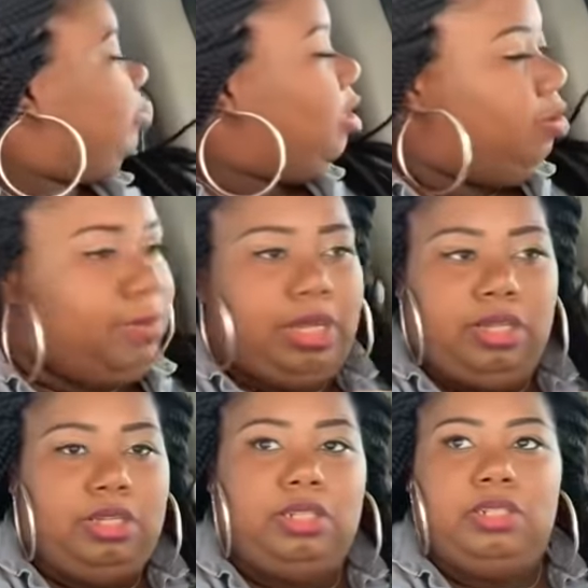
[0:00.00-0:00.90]
Oh my
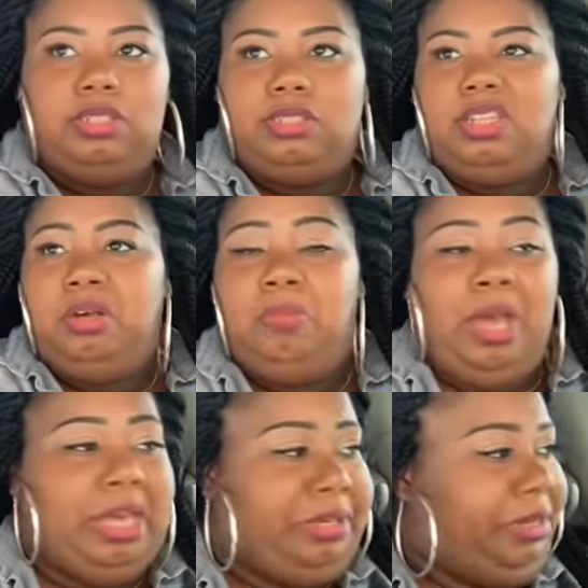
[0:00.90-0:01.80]
goodness. Oh
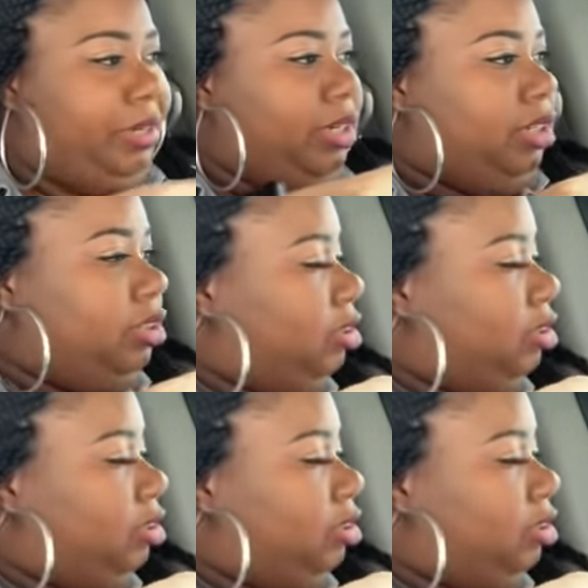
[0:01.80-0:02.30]
my goodness.